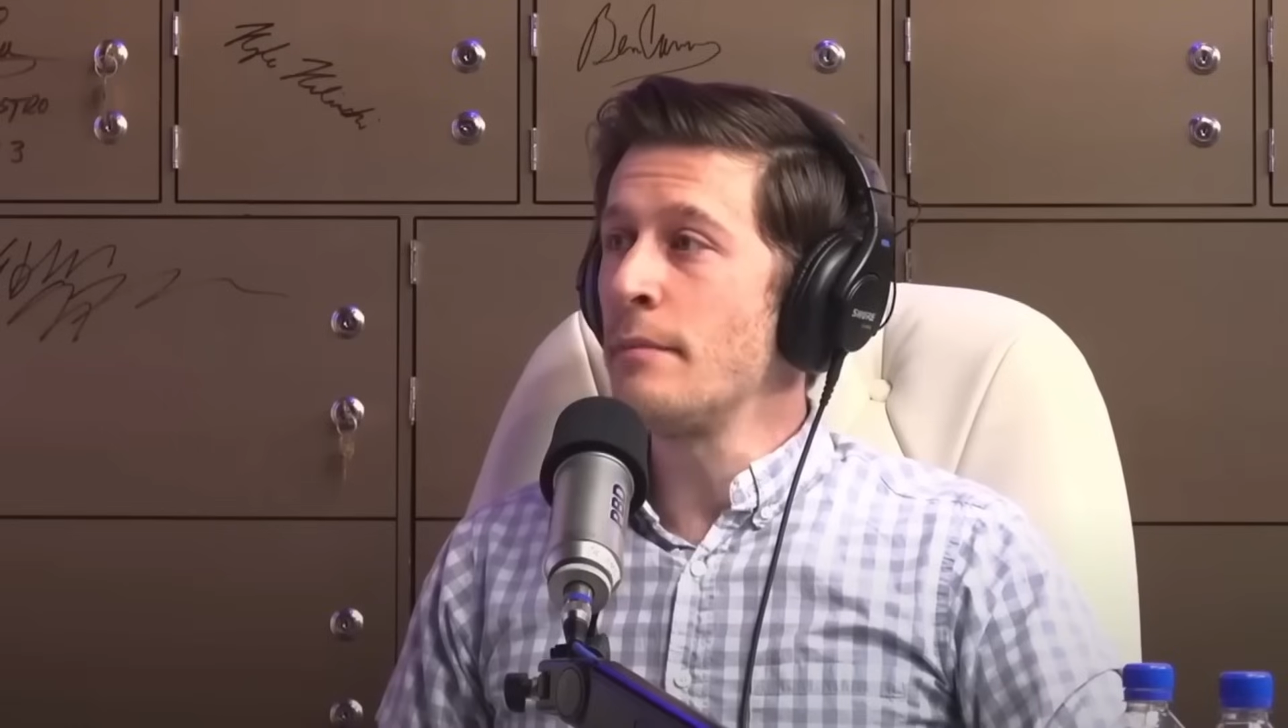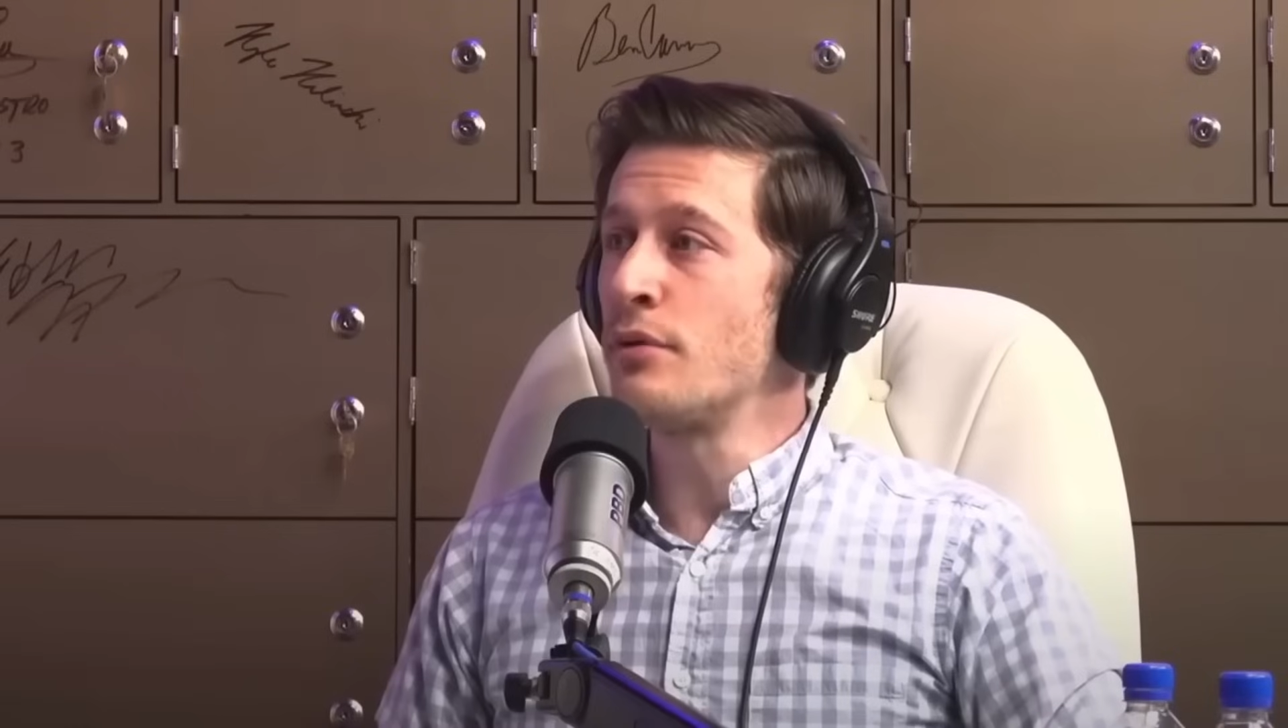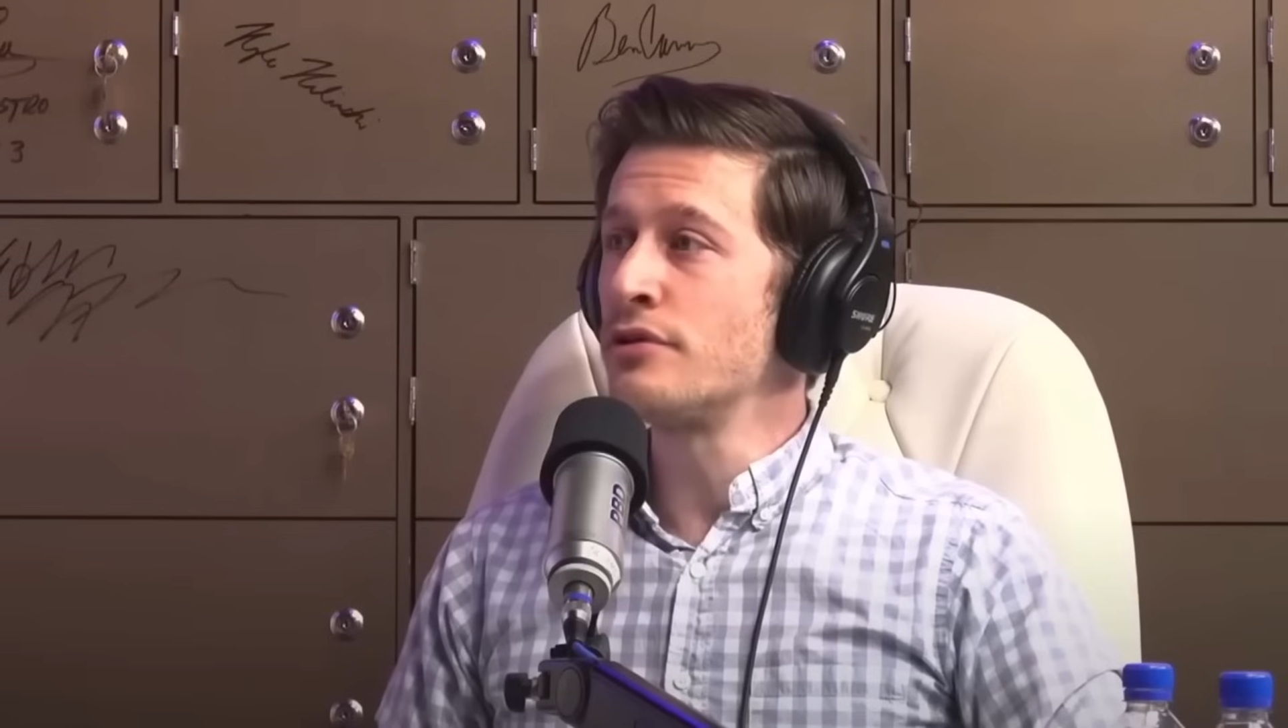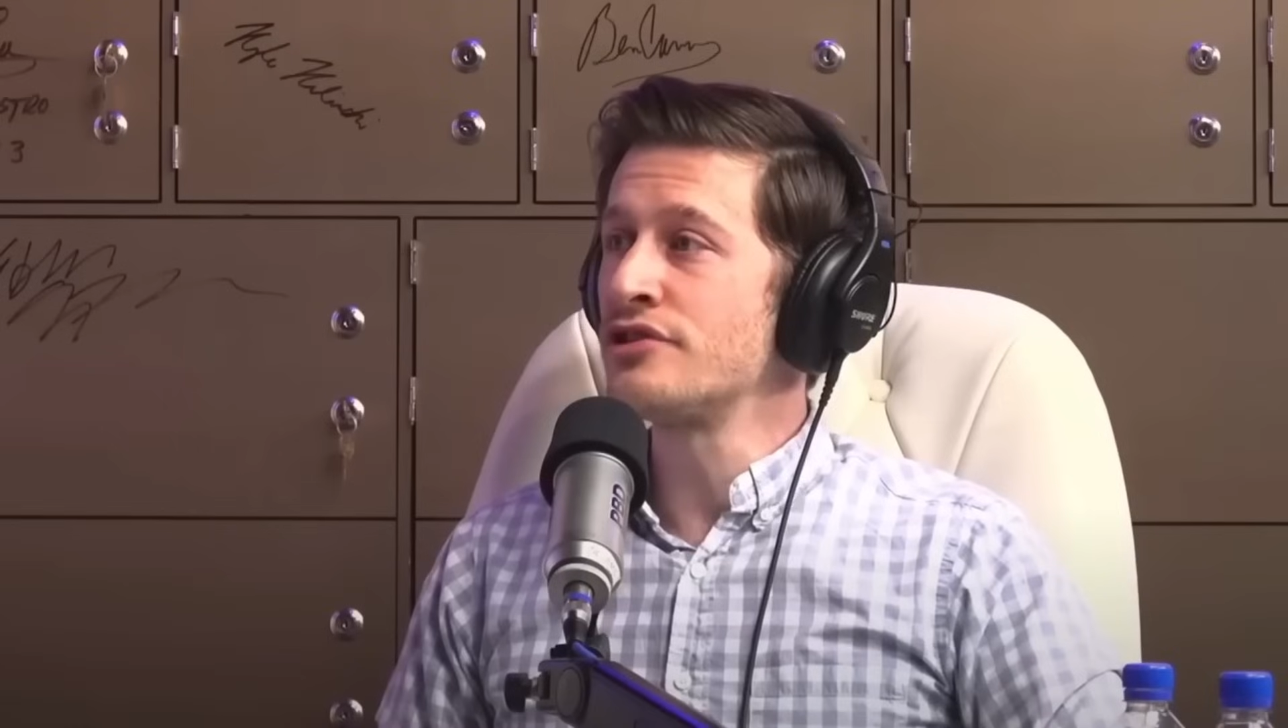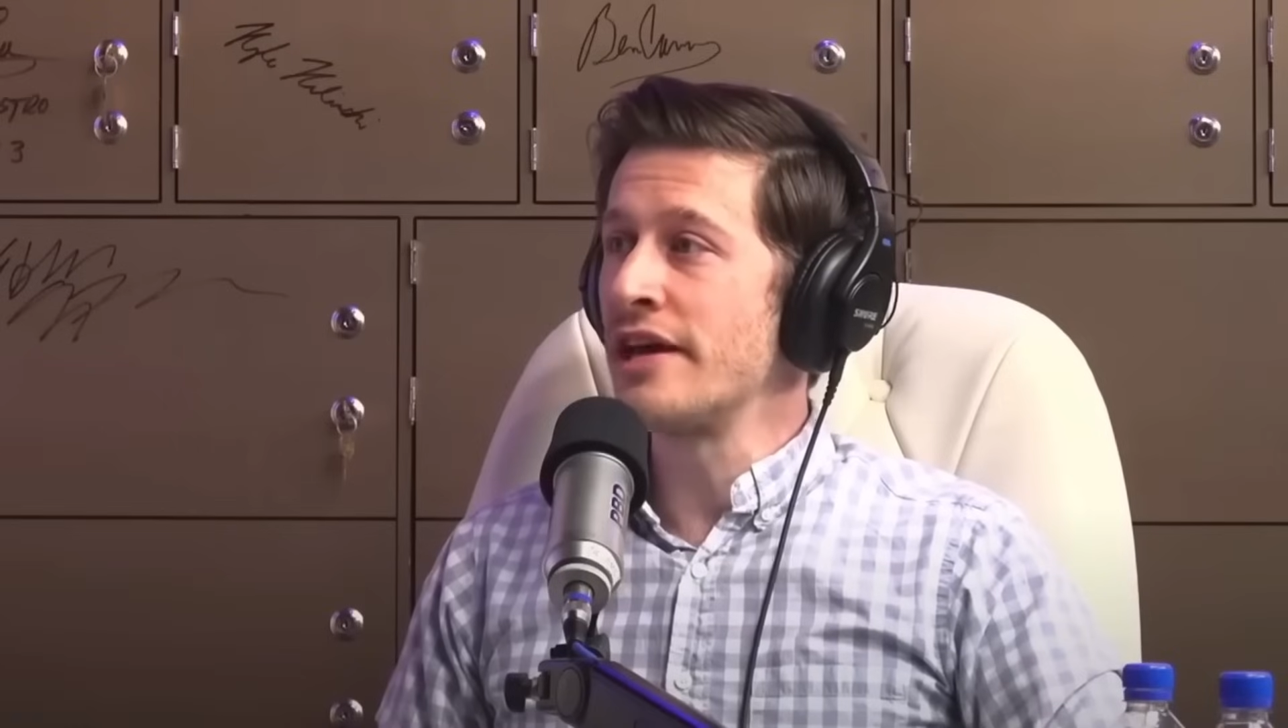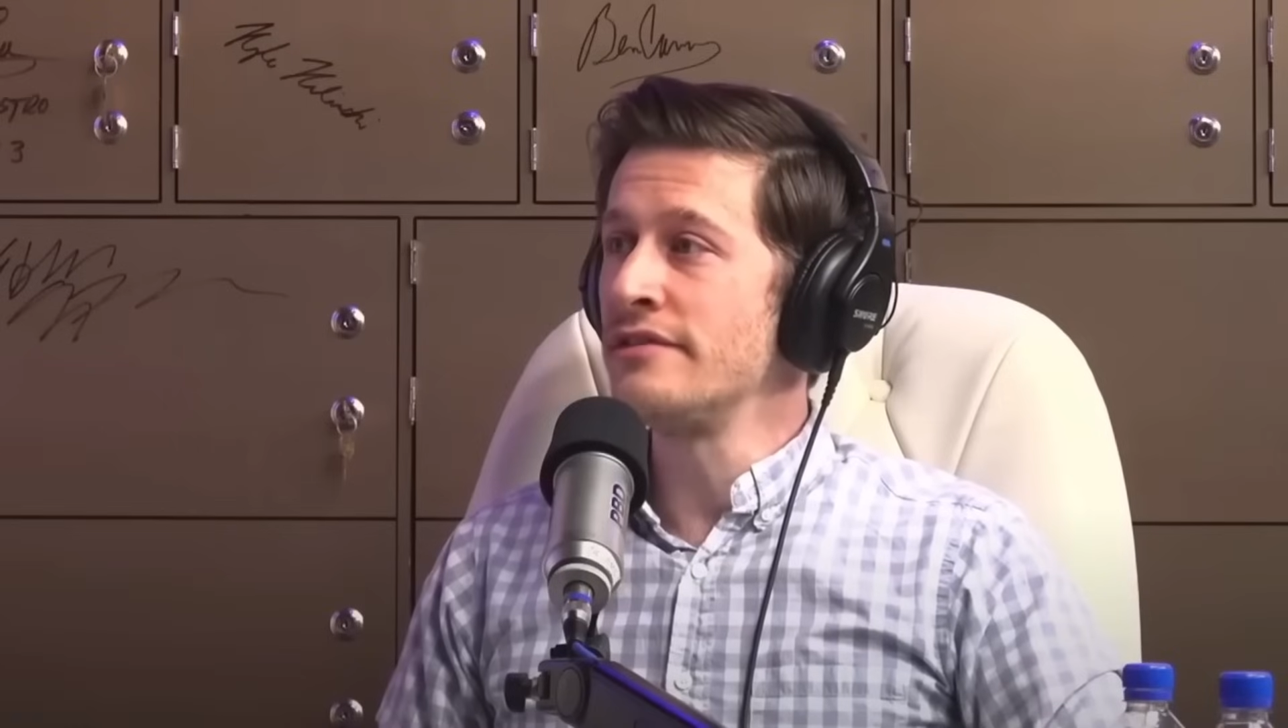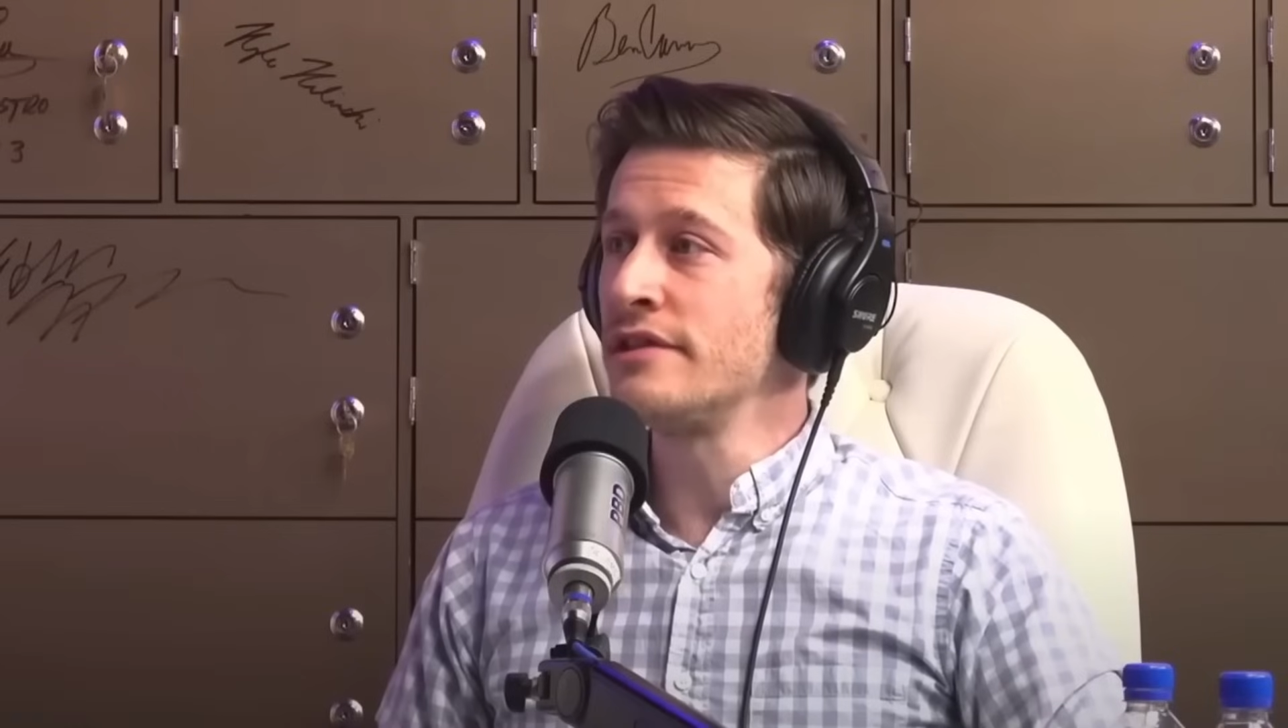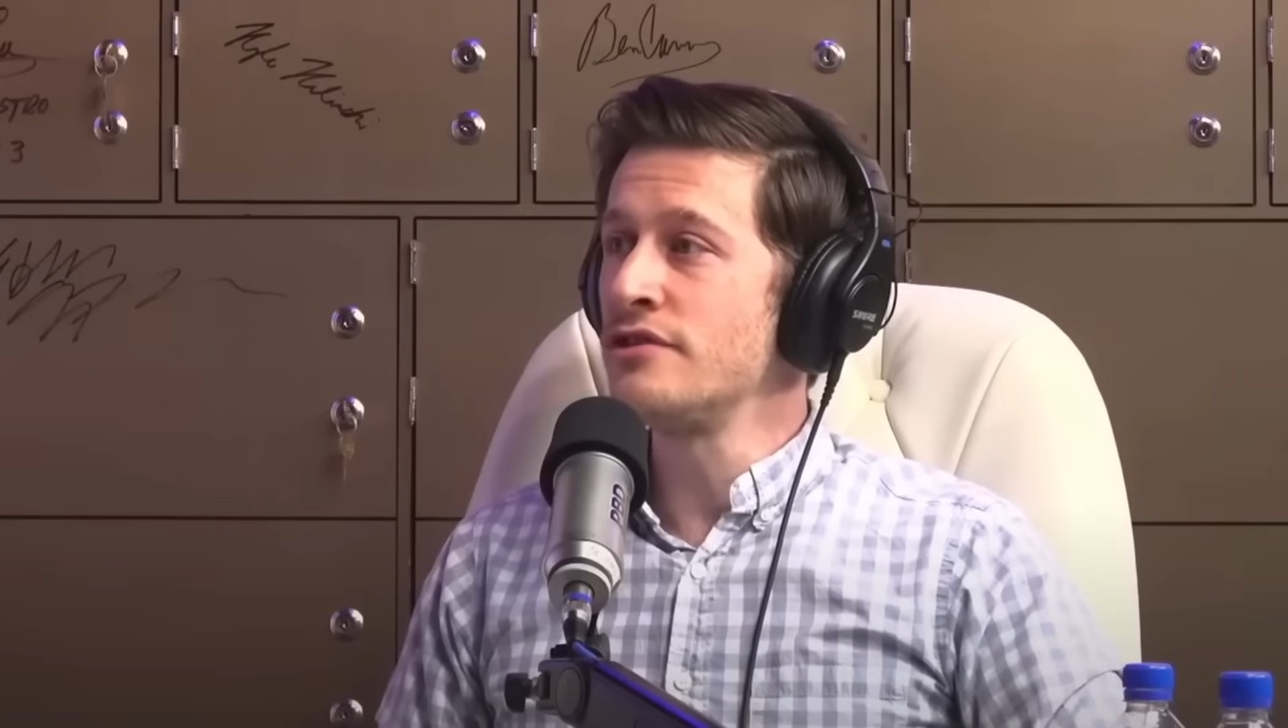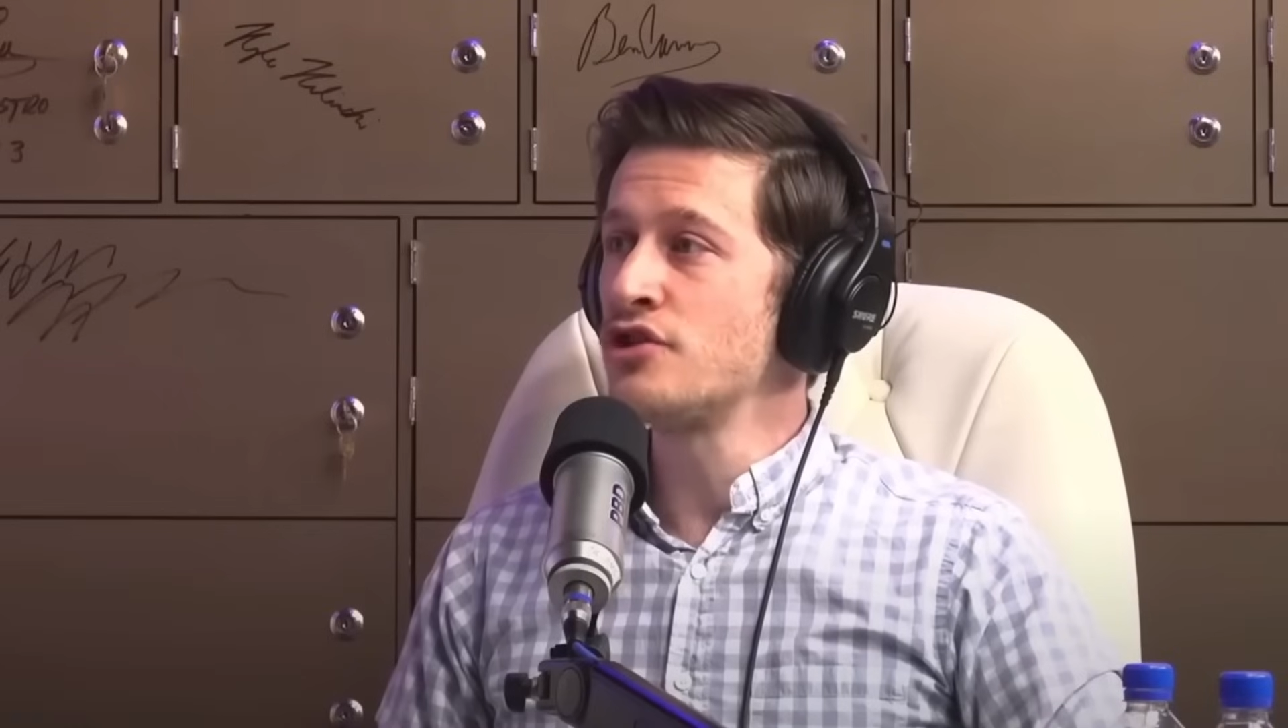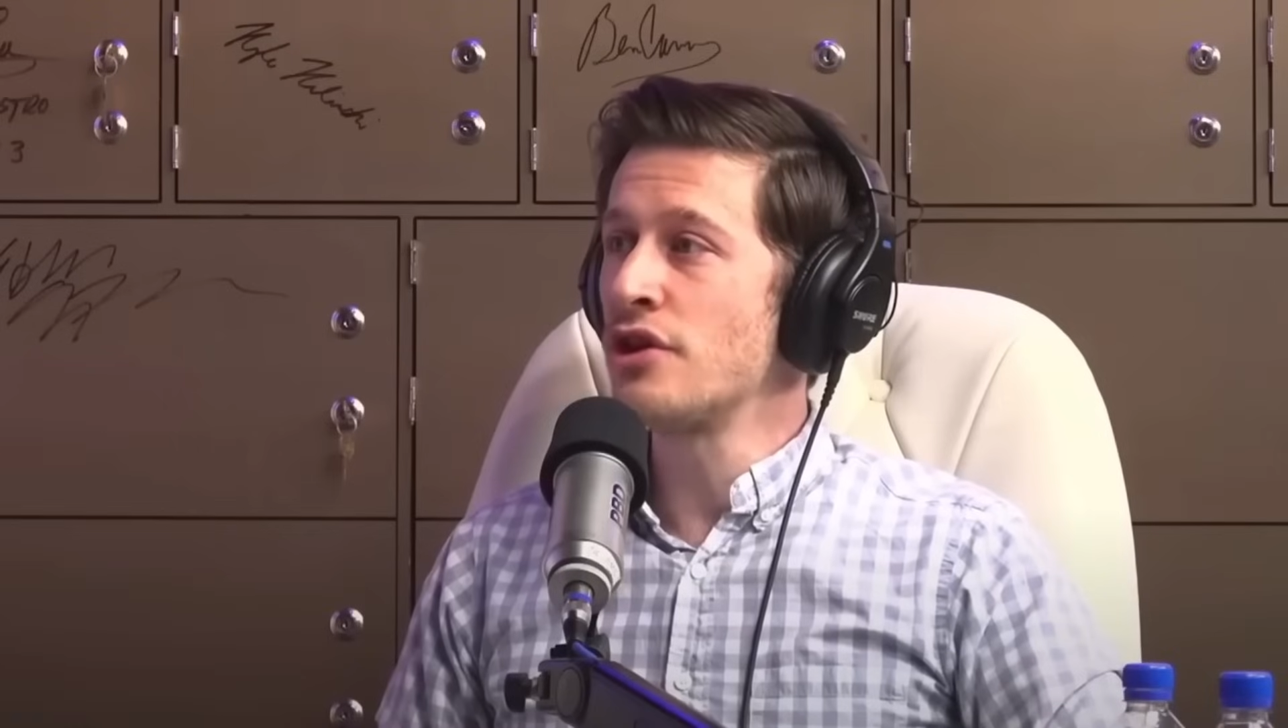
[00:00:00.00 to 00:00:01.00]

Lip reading: percentage